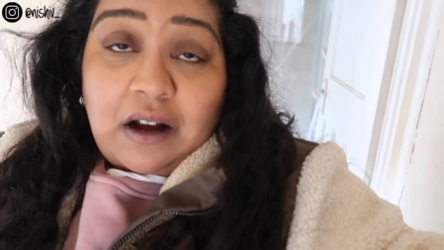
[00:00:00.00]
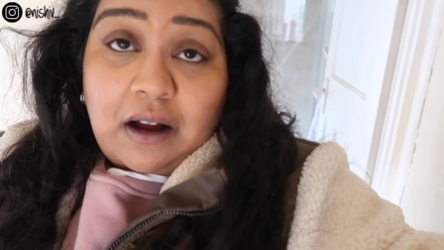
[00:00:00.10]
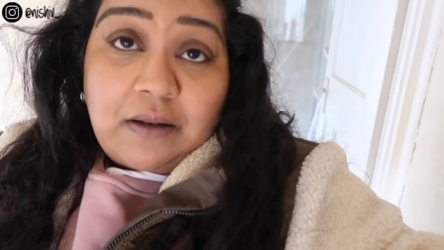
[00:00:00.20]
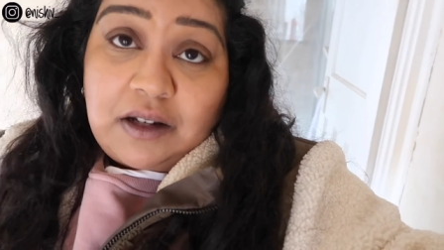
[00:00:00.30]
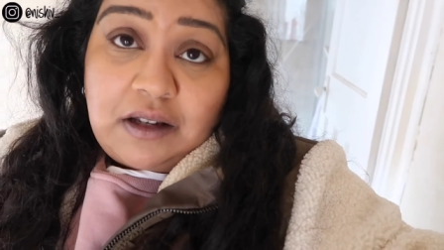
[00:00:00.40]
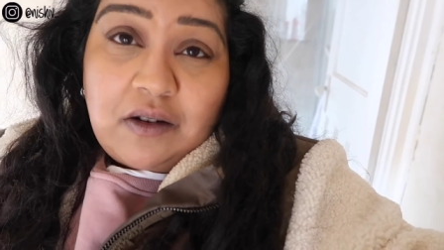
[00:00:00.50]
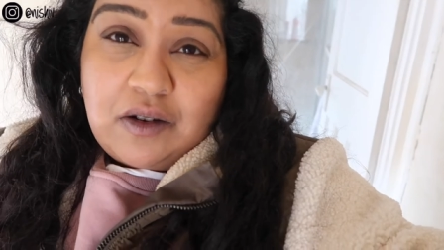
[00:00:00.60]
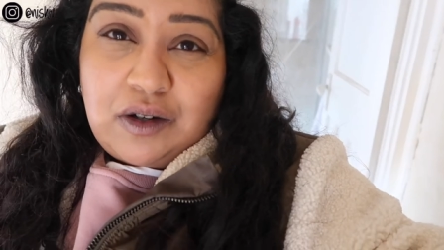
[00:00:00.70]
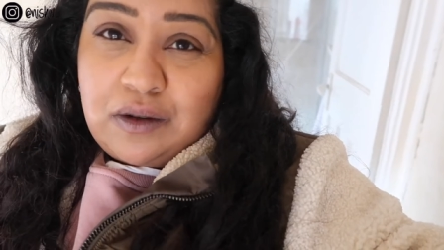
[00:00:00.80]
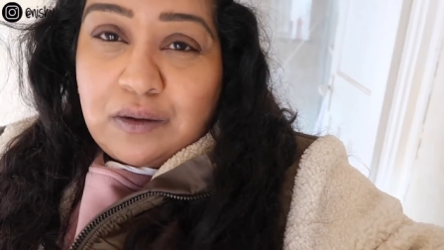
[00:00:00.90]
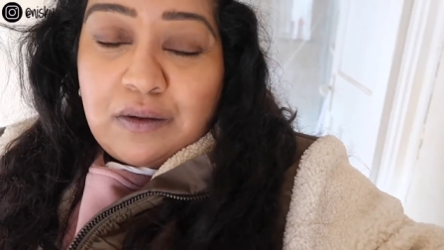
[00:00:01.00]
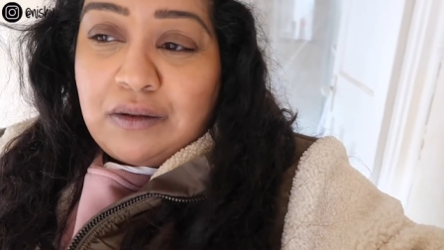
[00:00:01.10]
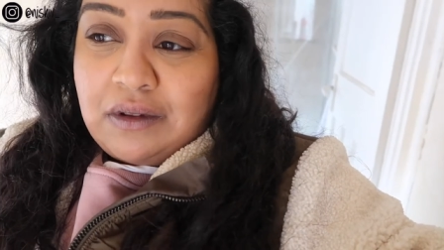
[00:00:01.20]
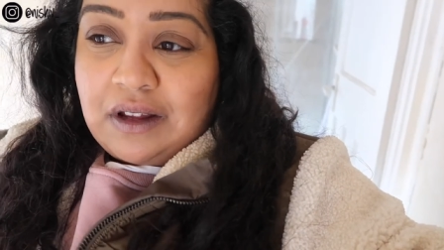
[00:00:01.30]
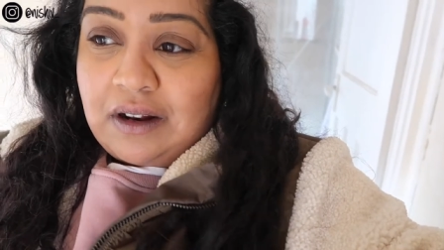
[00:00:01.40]
I'm just not
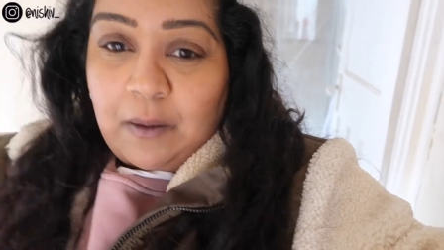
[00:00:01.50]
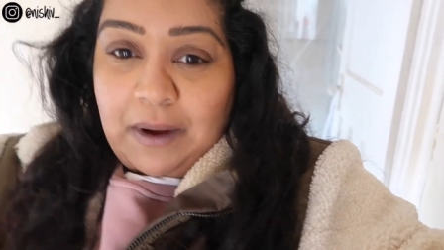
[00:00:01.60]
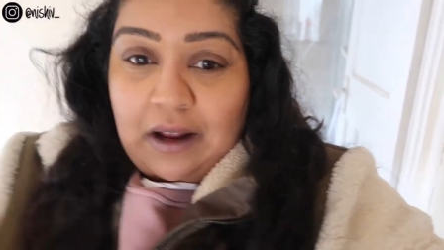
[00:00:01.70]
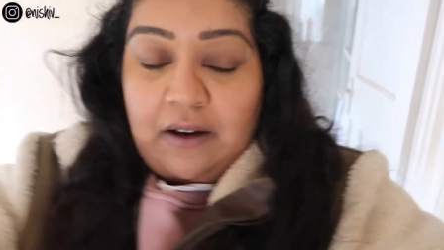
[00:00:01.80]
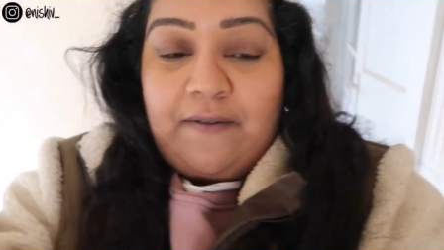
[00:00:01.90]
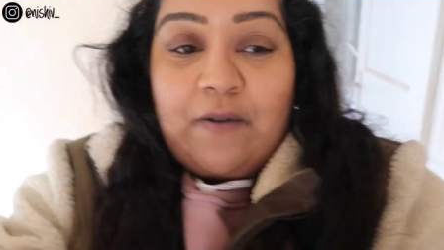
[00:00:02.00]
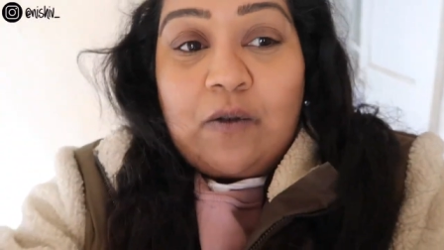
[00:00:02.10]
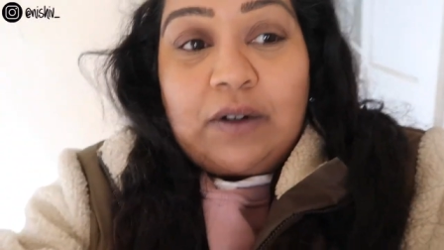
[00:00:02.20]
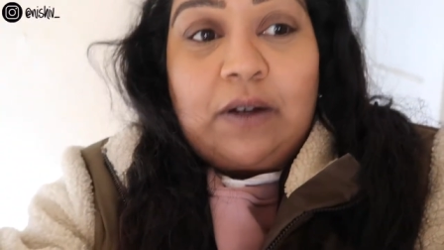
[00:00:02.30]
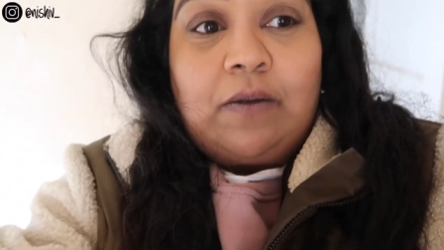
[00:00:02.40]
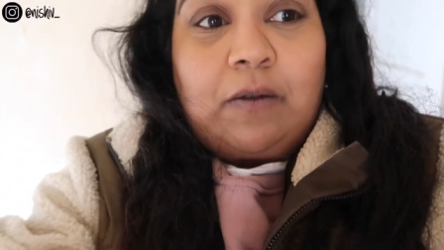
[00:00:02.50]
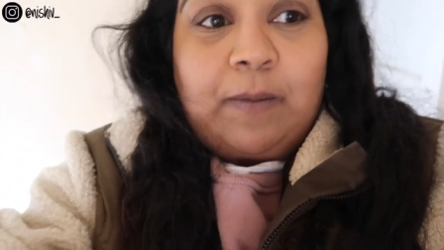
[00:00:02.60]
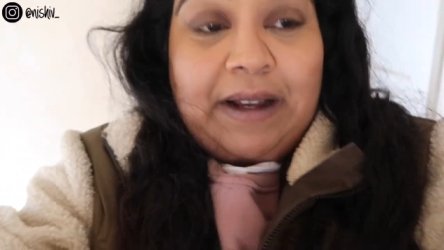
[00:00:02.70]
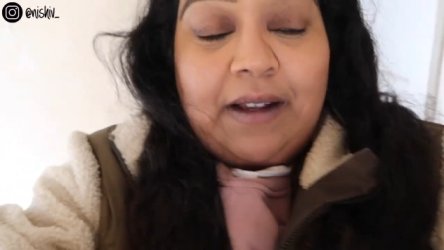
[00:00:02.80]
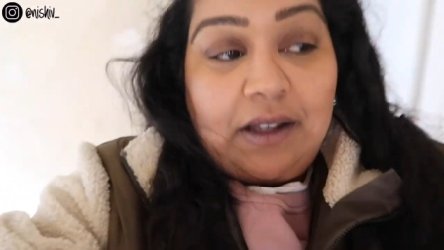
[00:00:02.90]
sure that like we can afford it all
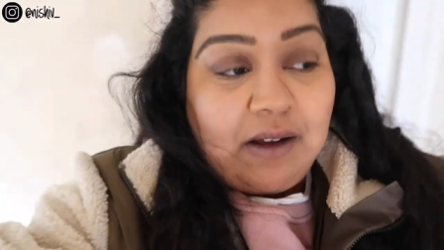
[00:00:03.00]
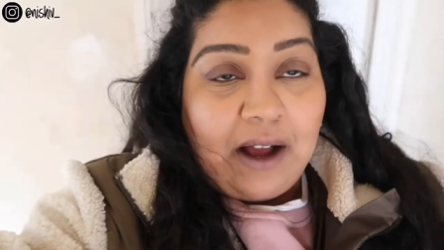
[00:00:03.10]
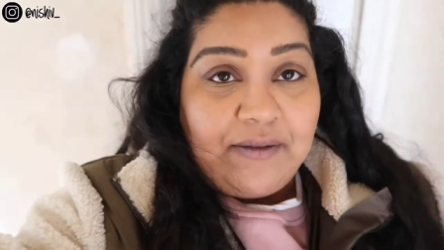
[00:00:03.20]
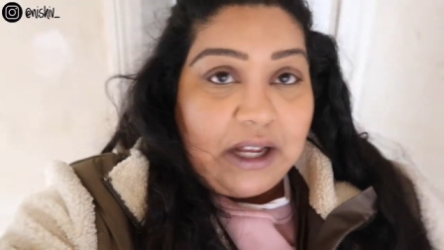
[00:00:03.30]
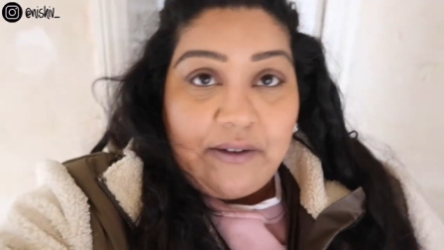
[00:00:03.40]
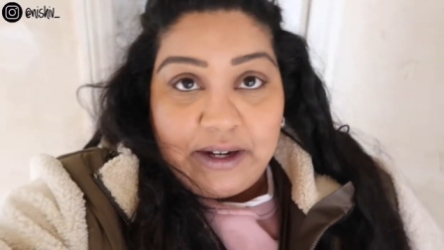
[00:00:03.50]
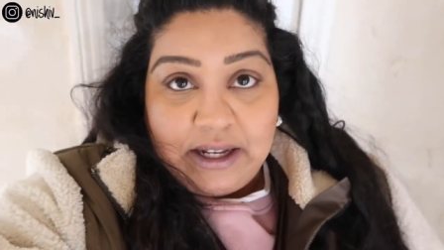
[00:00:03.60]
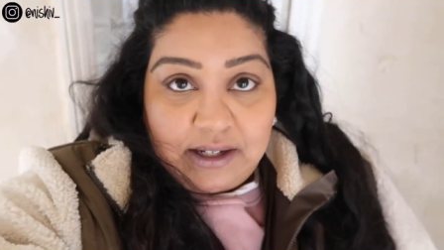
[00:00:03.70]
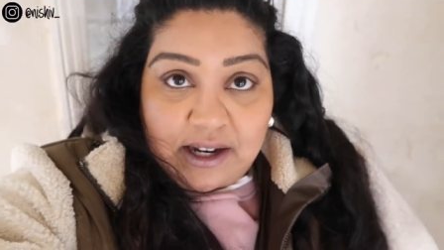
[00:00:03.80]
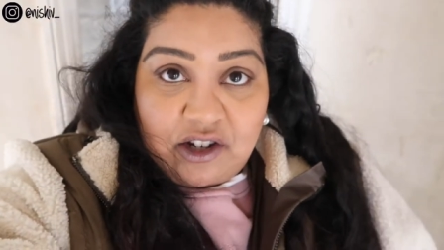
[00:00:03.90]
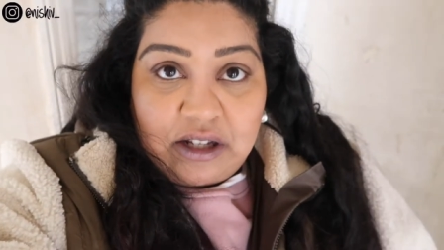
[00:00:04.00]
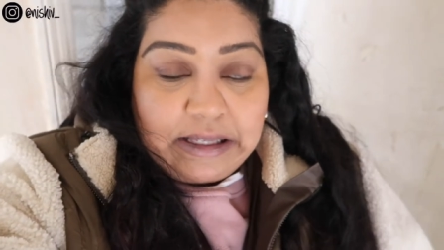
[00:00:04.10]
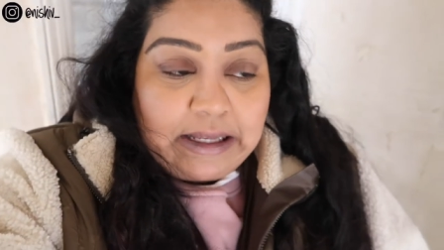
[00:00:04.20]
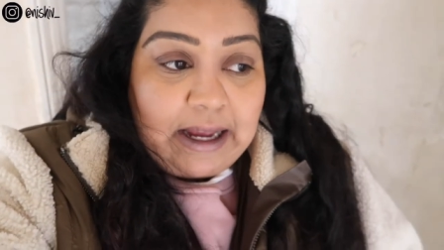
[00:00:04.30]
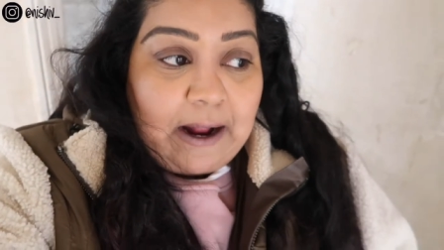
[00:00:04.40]
because you have to have a
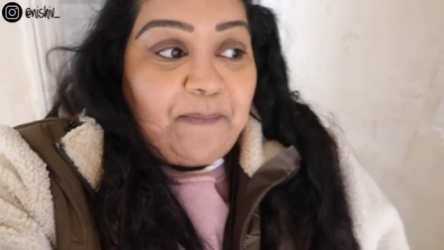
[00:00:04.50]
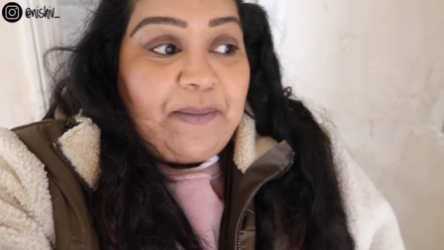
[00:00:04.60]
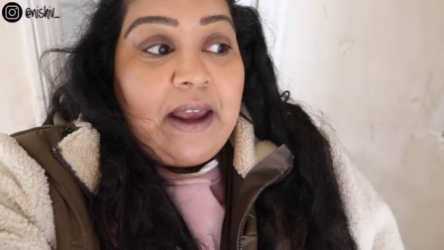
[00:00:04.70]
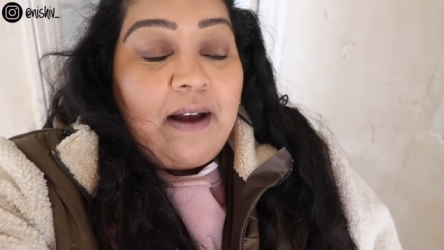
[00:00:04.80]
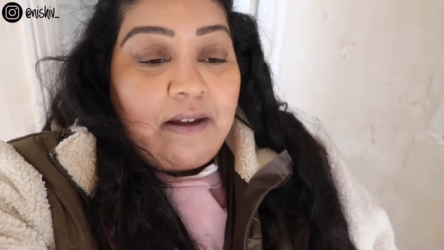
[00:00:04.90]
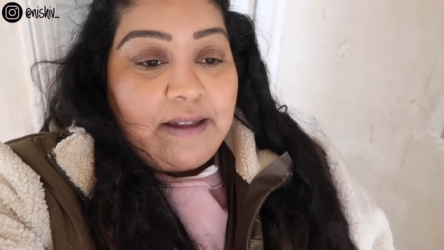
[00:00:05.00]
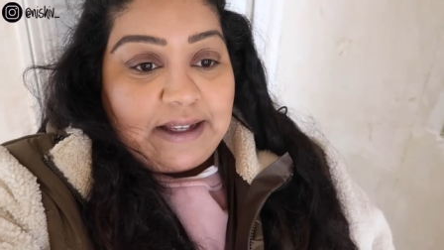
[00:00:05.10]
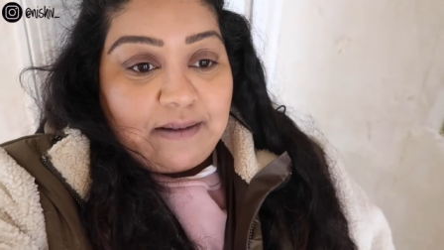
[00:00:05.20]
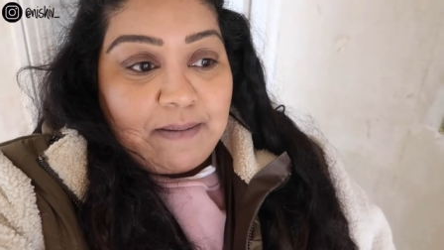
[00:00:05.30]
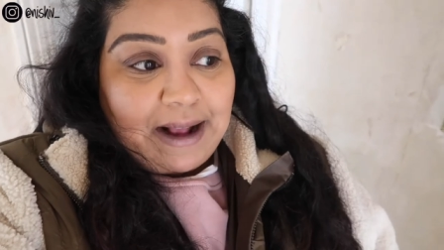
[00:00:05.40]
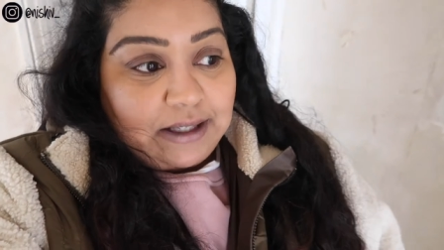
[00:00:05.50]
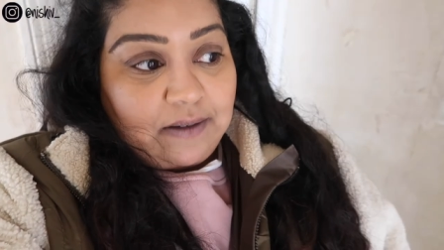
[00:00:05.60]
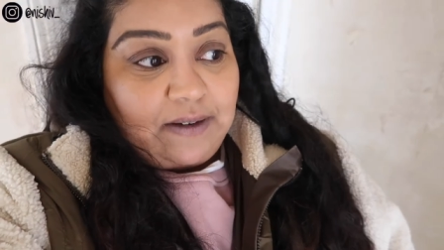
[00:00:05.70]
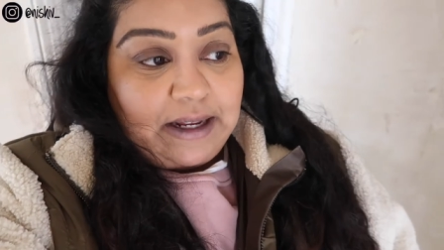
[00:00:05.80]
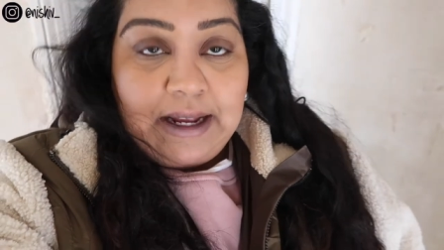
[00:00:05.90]
contingency. This
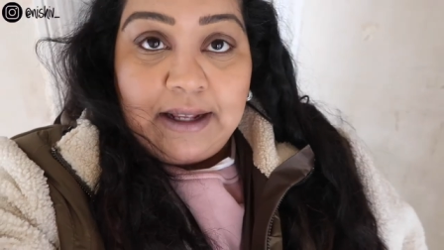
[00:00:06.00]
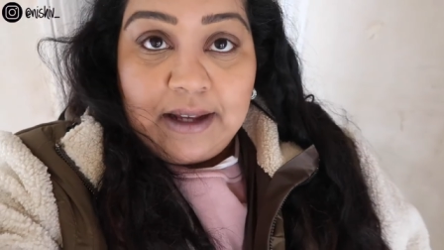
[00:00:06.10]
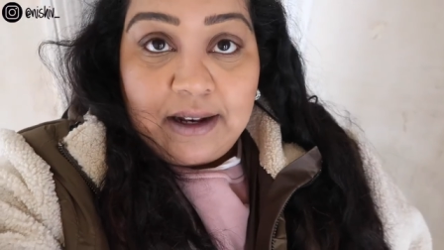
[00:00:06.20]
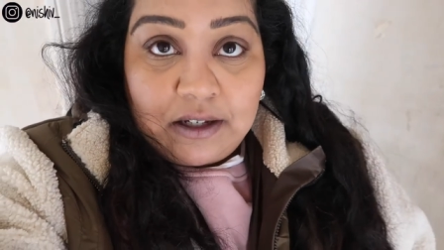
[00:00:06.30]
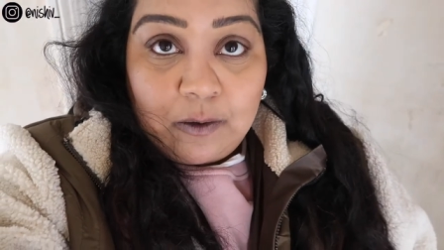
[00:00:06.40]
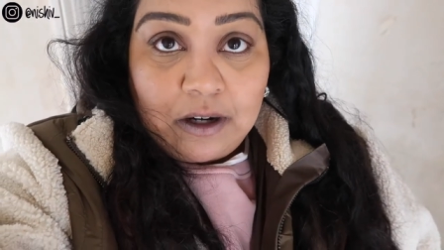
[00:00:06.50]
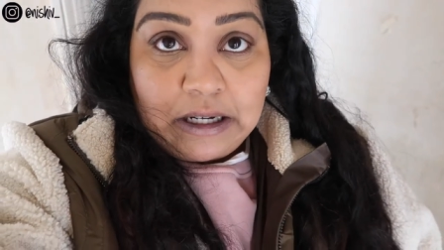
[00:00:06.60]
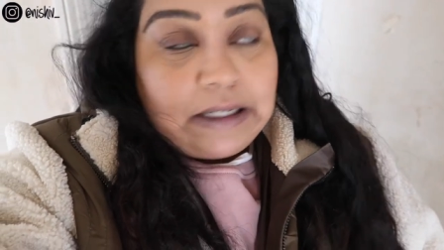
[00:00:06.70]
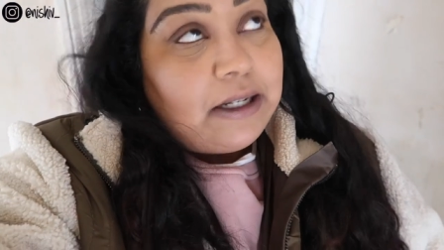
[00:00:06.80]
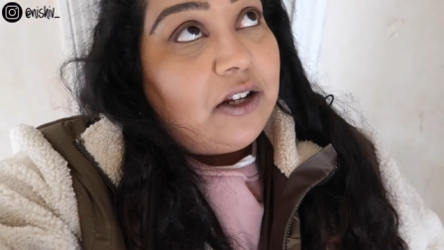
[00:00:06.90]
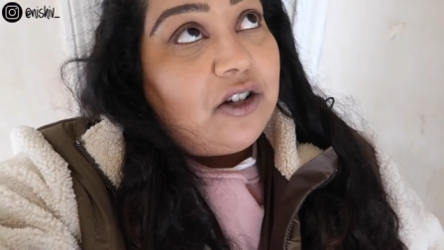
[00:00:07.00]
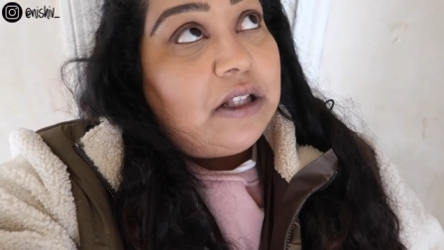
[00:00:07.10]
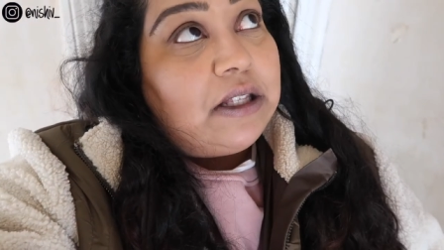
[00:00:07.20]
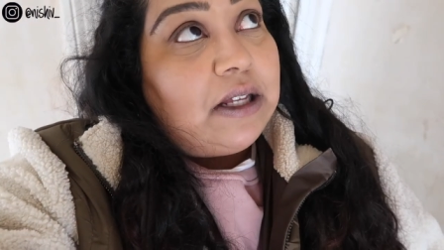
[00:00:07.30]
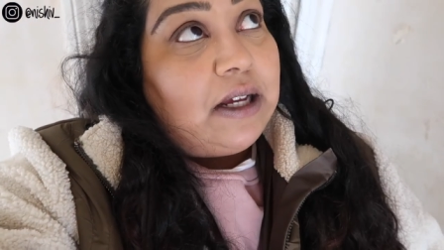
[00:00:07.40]
massively eats into our
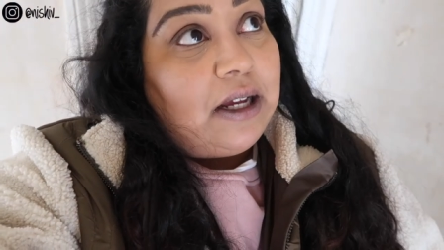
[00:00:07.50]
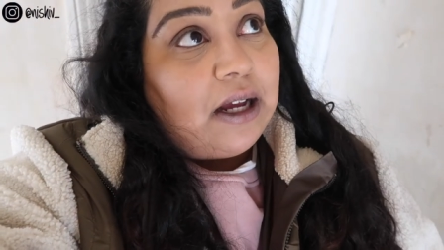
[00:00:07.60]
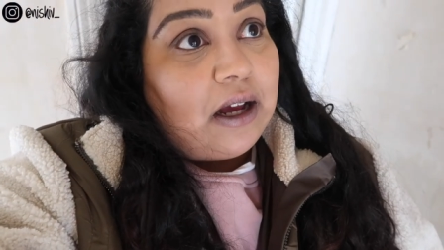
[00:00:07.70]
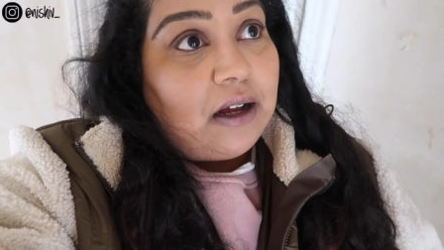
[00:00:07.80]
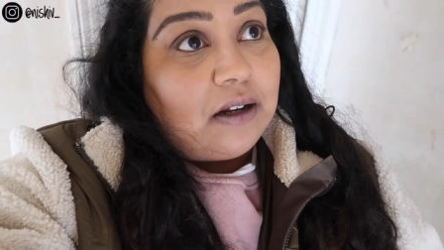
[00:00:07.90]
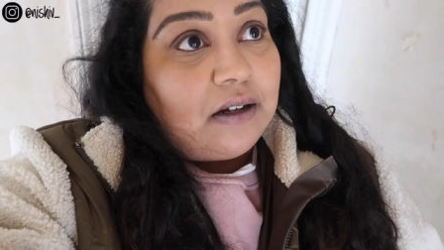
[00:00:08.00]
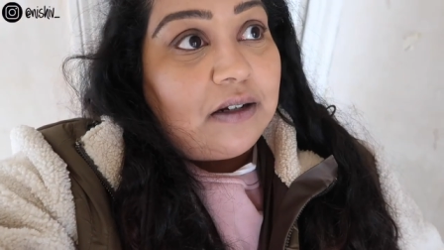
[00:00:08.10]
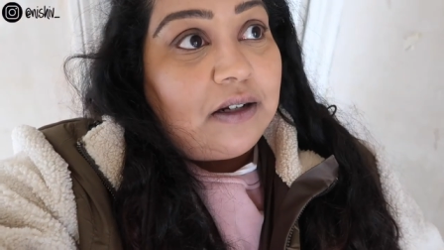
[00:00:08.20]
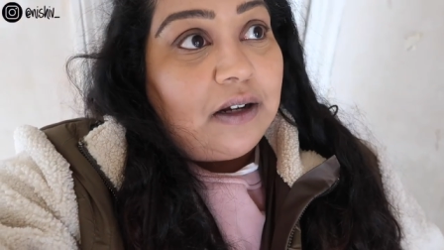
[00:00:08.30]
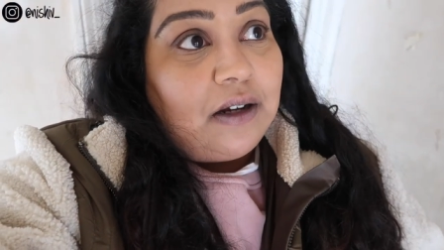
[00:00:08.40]
contingency and